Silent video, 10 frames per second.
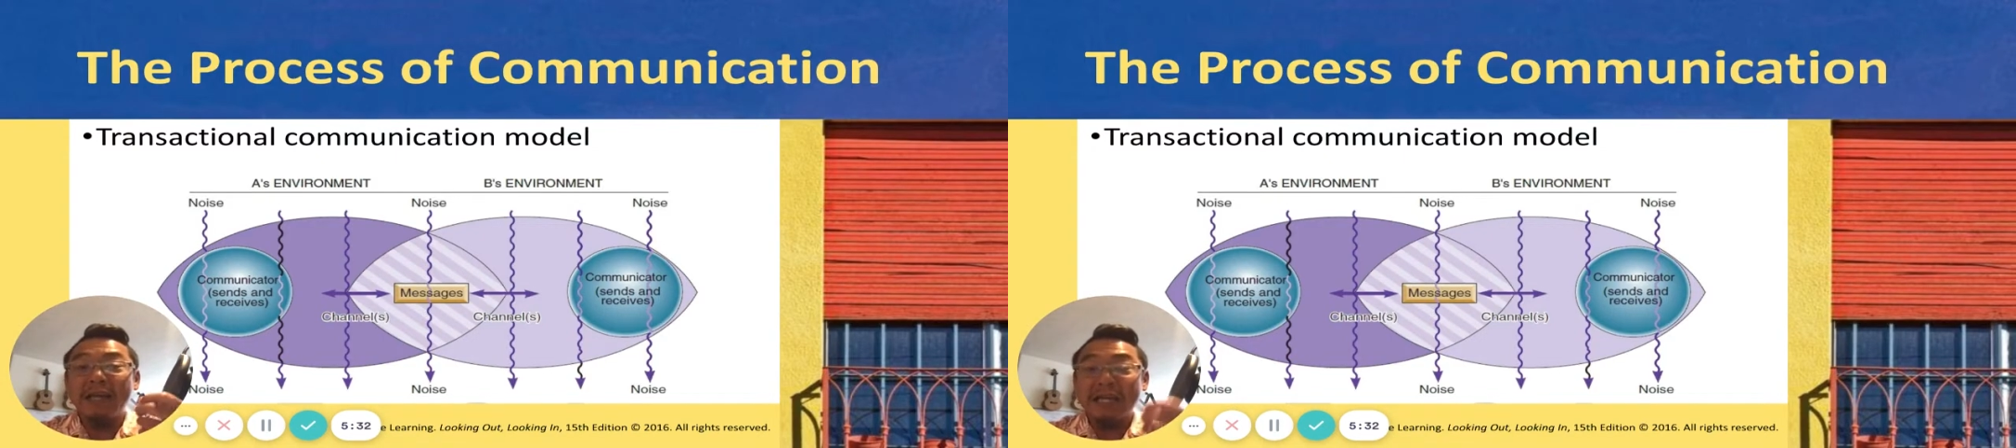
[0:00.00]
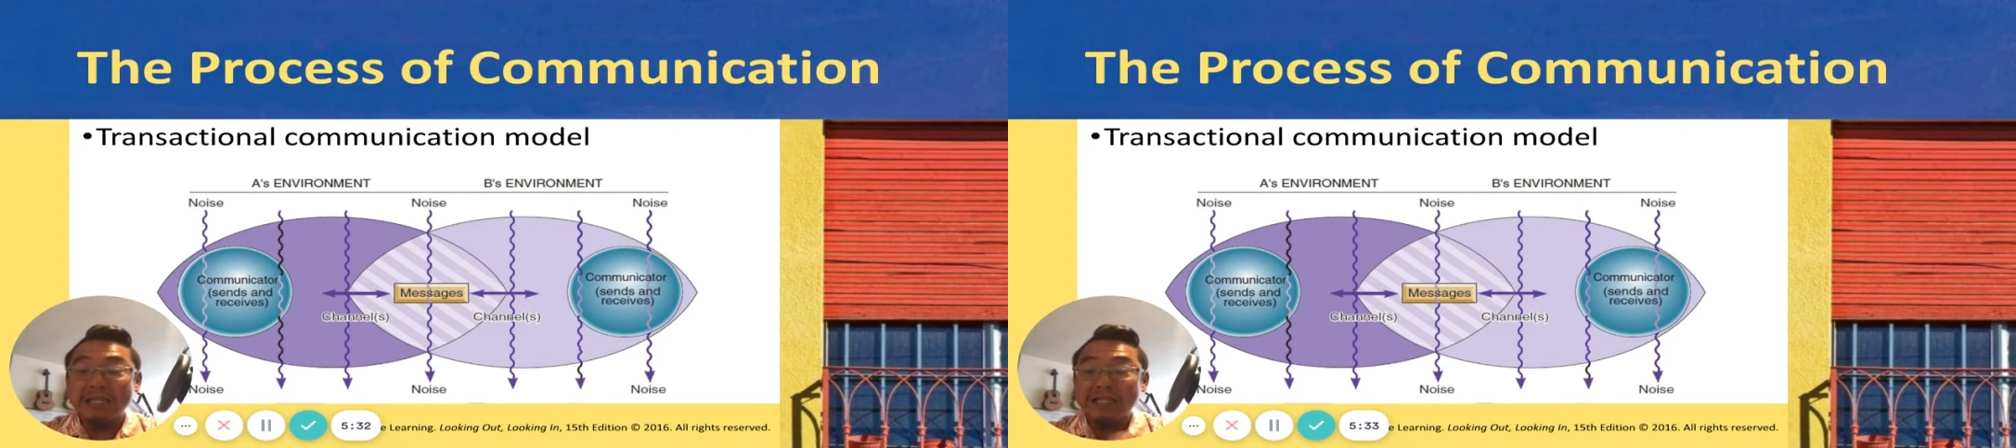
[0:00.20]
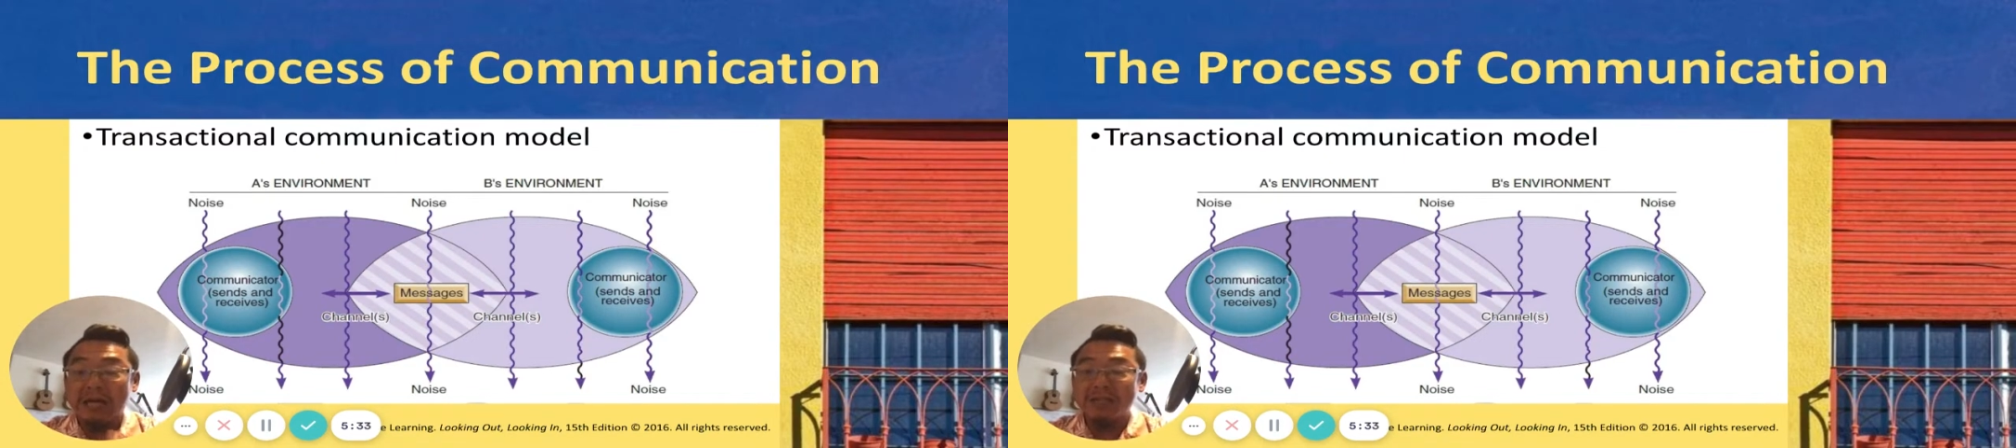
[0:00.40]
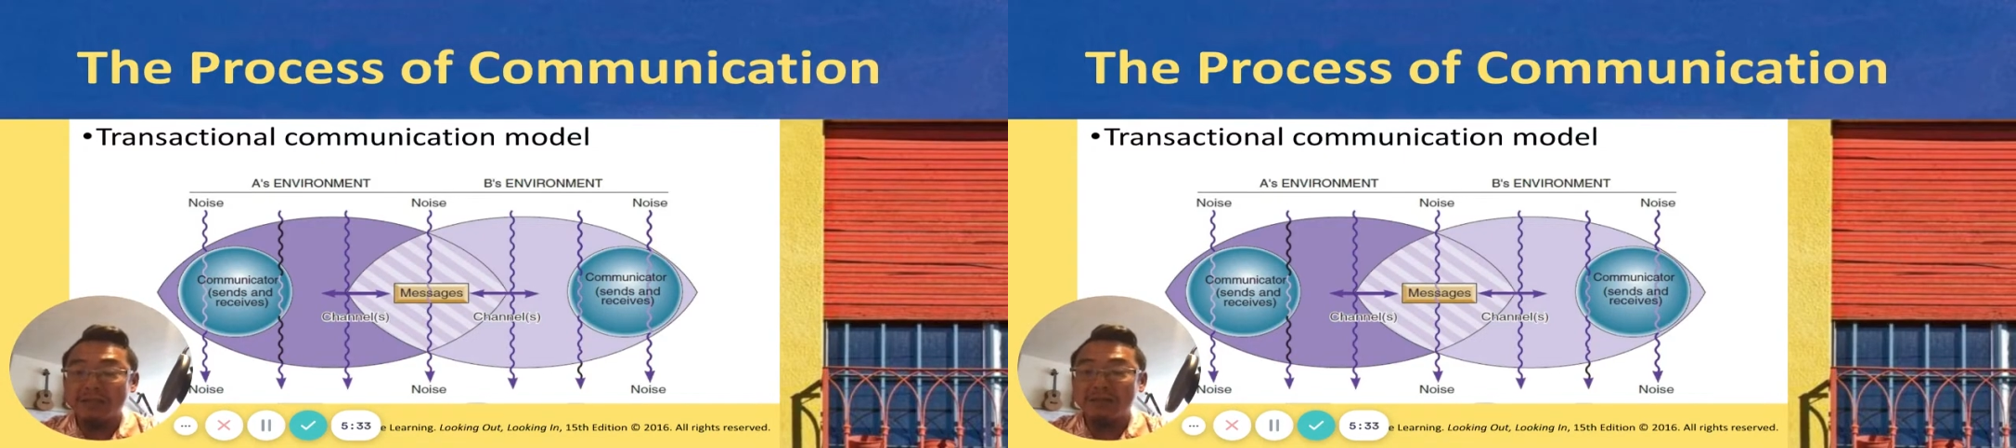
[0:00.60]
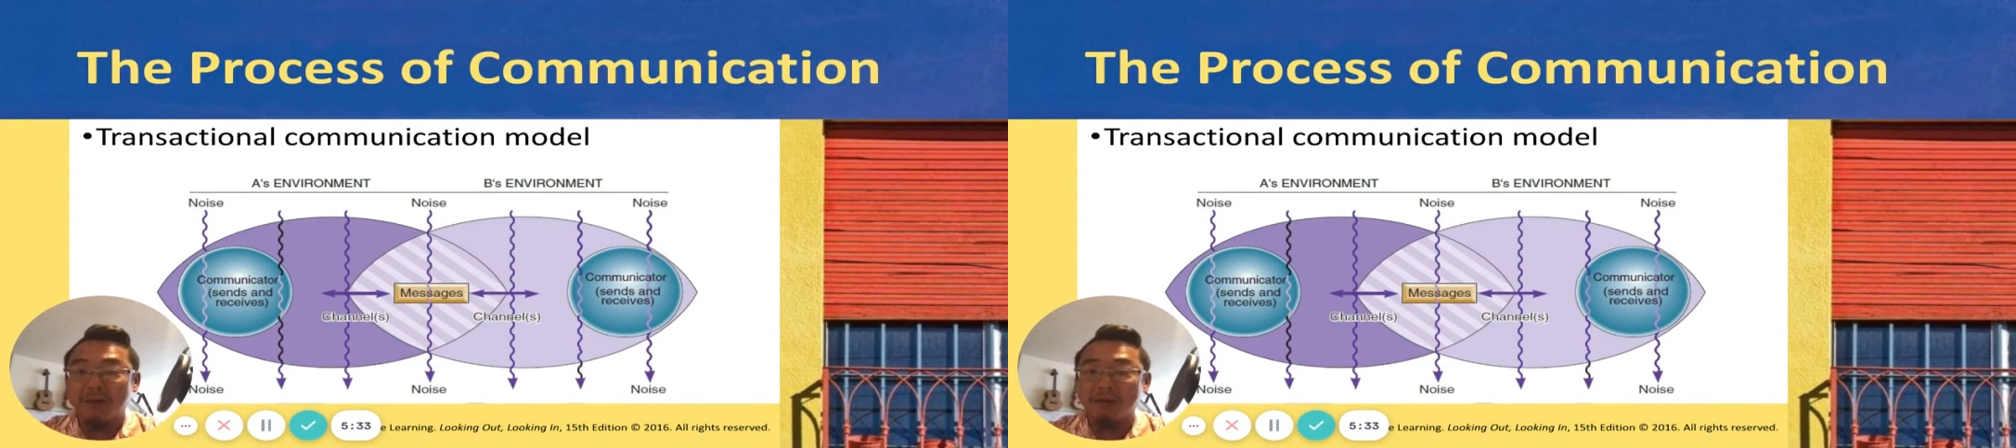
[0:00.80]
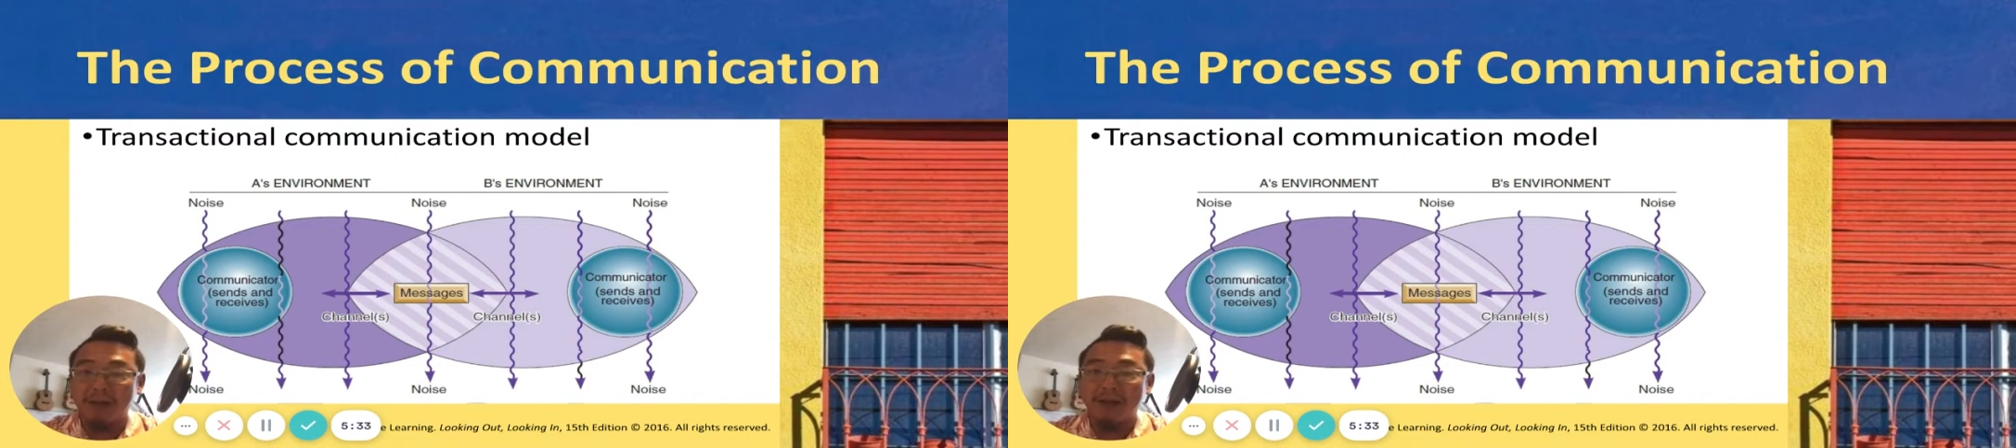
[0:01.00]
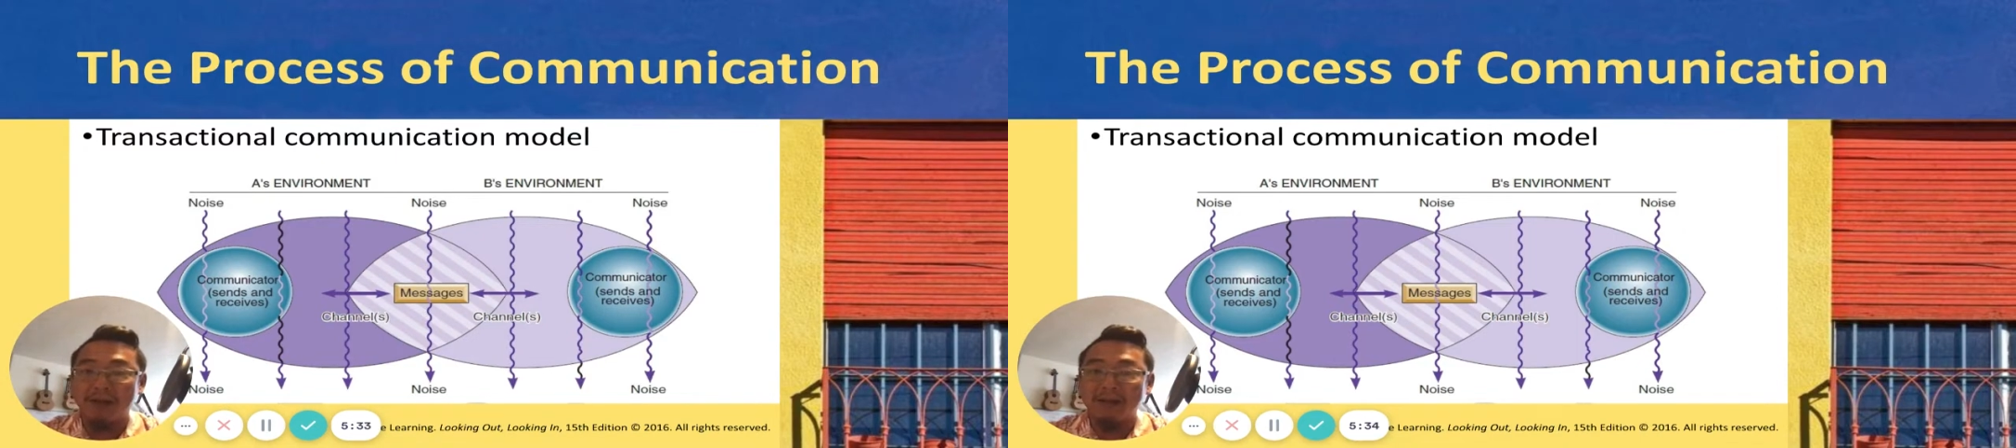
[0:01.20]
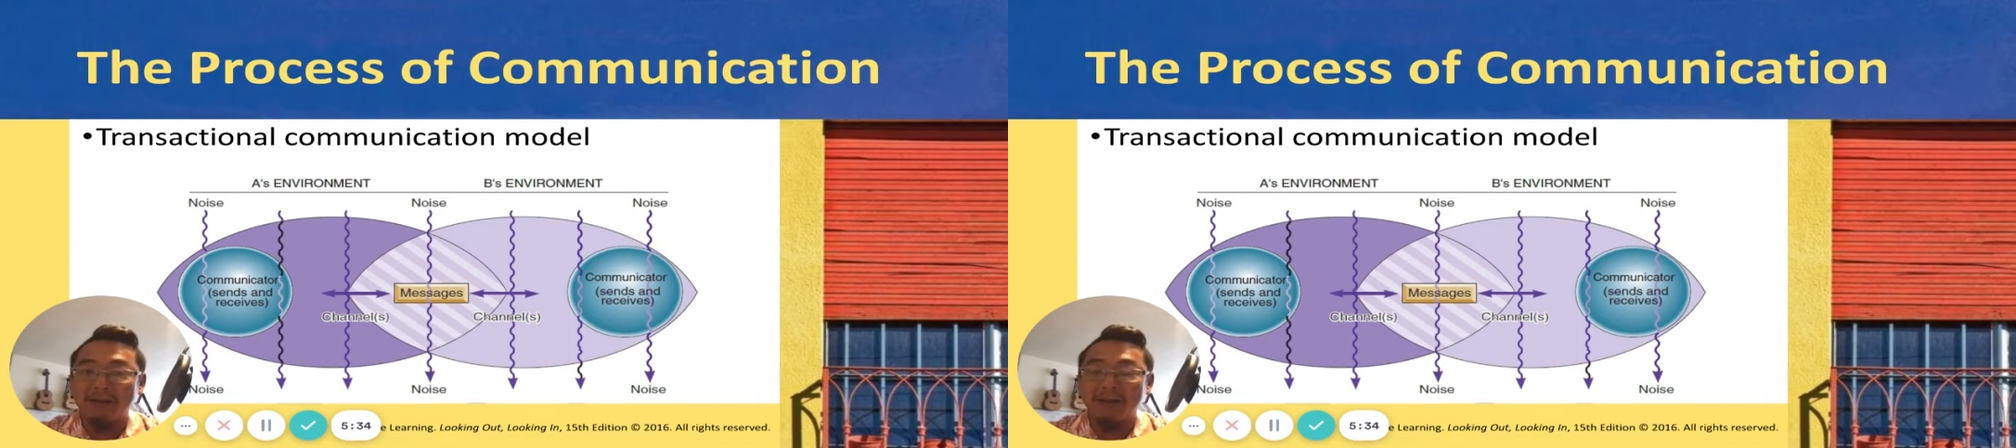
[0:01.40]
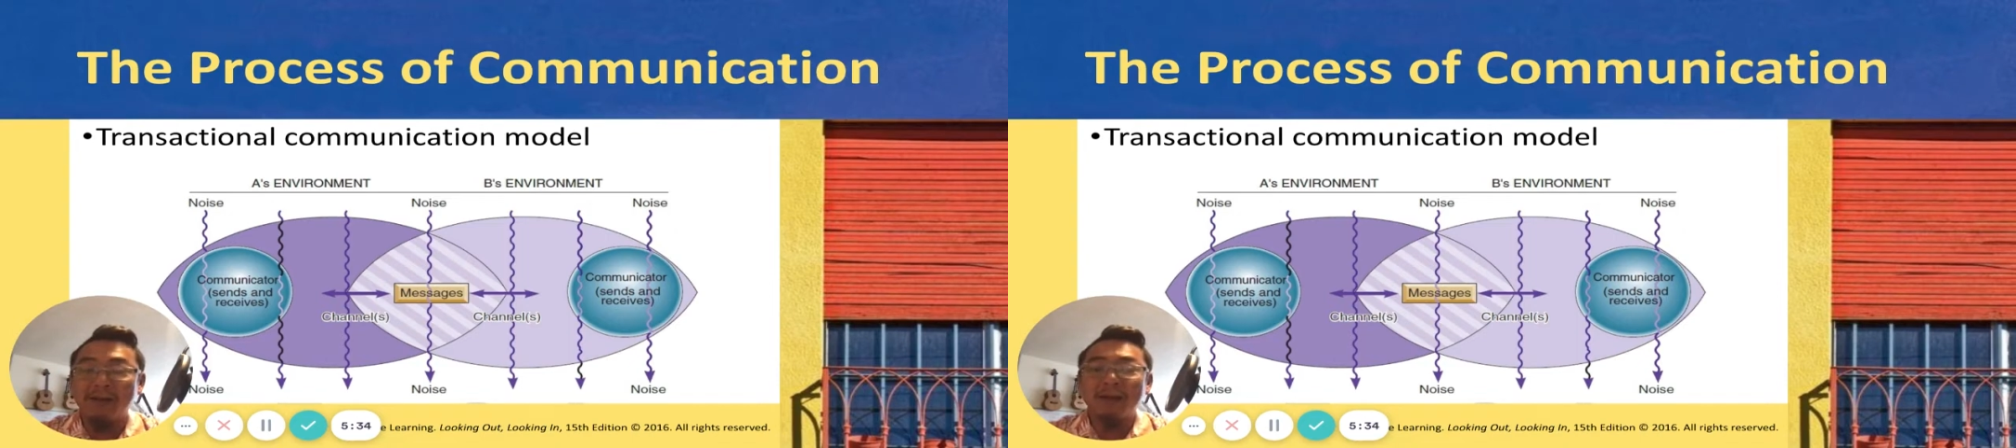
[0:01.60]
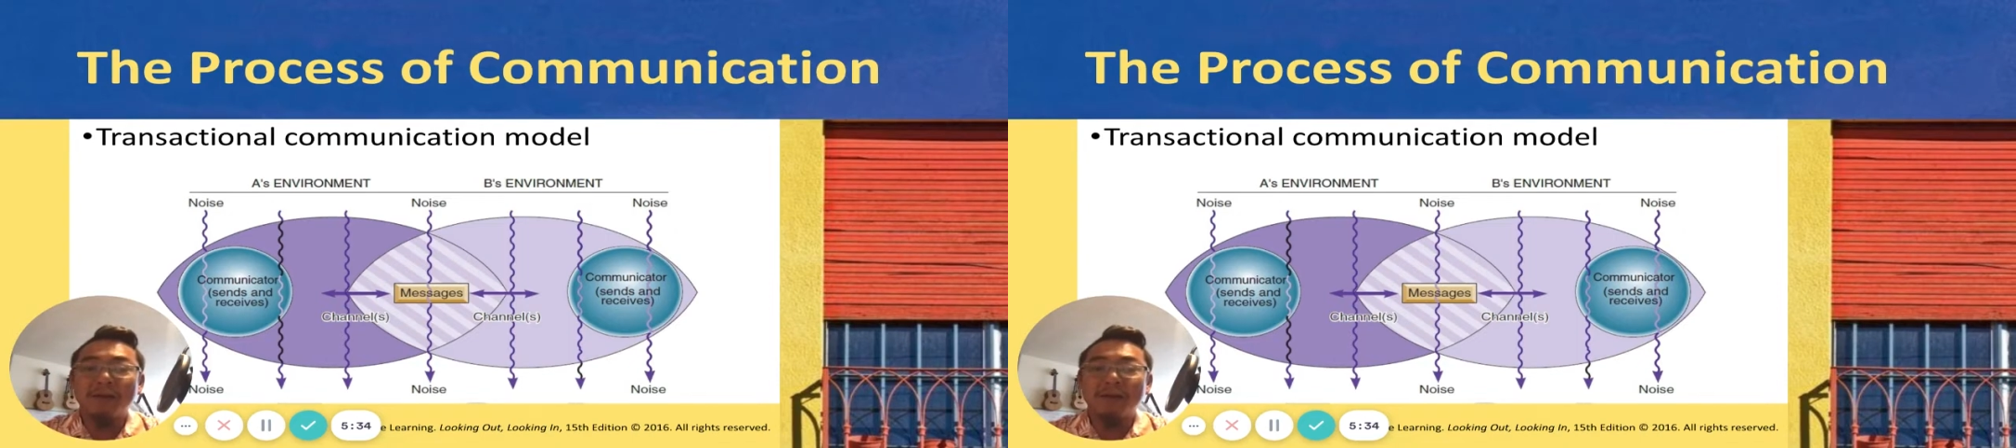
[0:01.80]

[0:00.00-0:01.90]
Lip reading: It's not just one way, right?